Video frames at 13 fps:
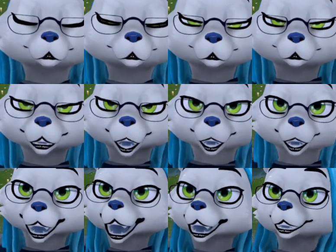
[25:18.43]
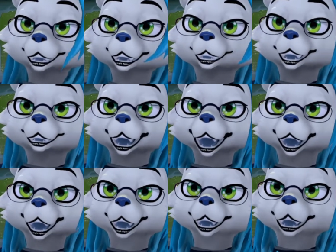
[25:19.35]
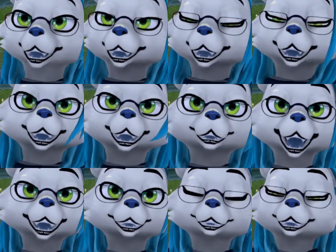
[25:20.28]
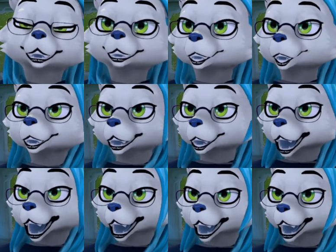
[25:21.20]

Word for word: More or less just completely consensually. Like,